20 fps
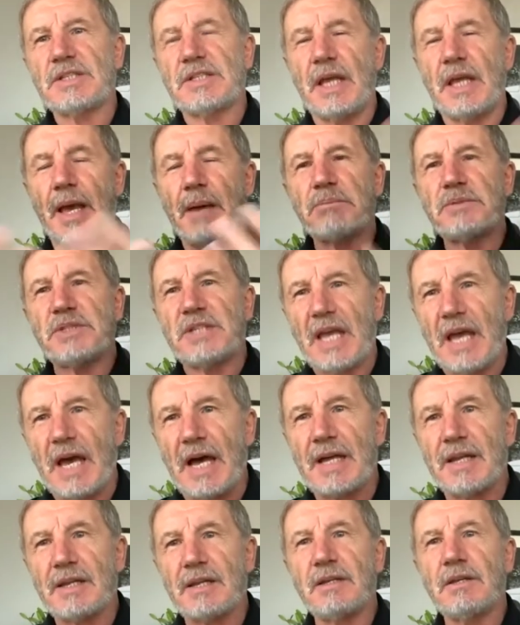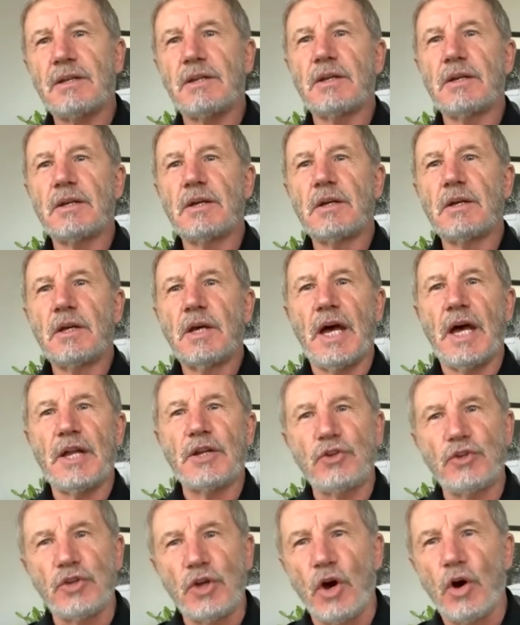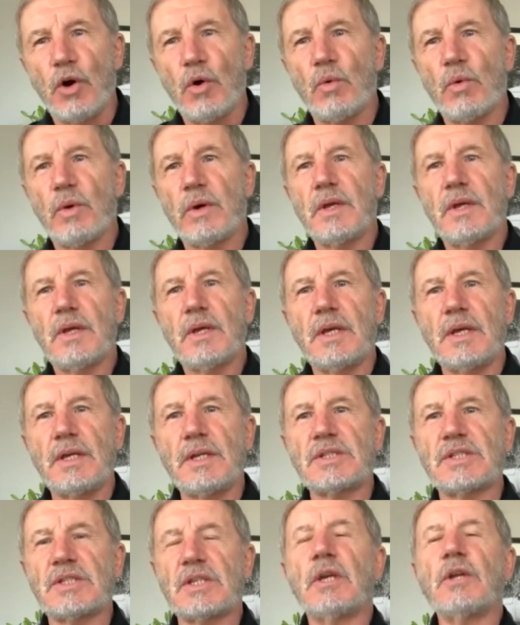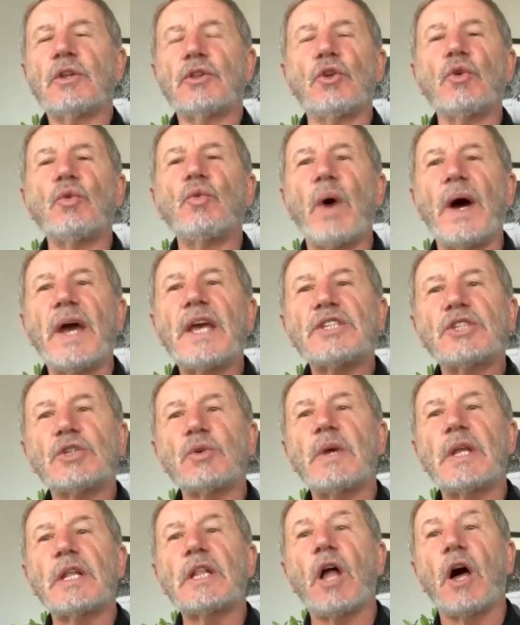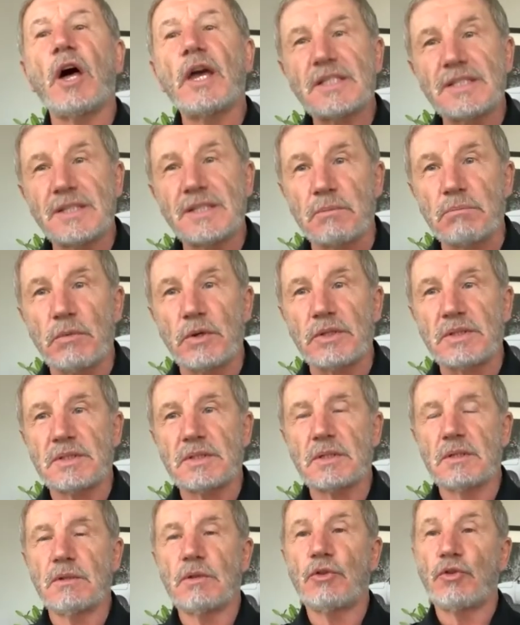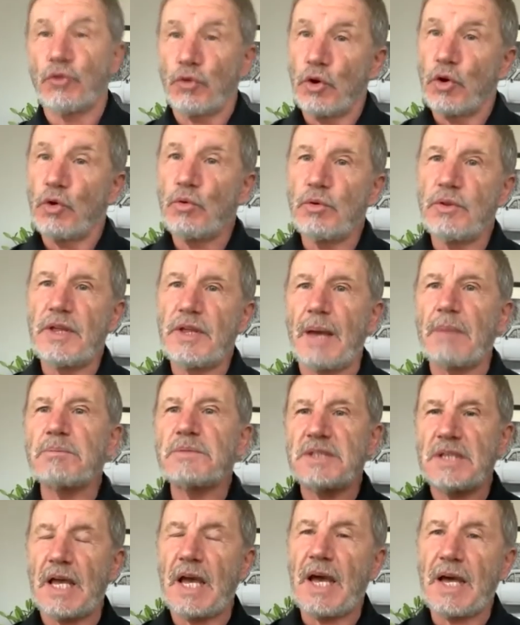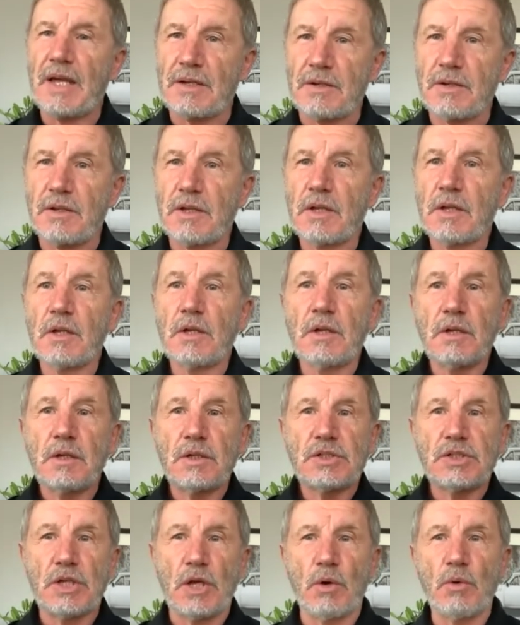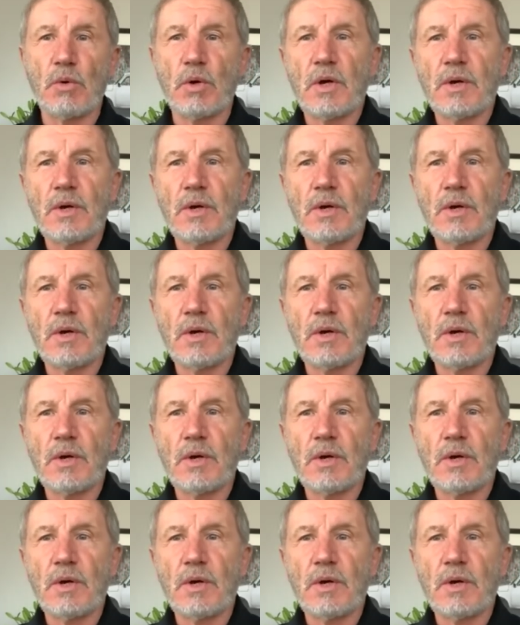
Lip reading: the empty hand, and do is the way to enlightenment through the empty hand. So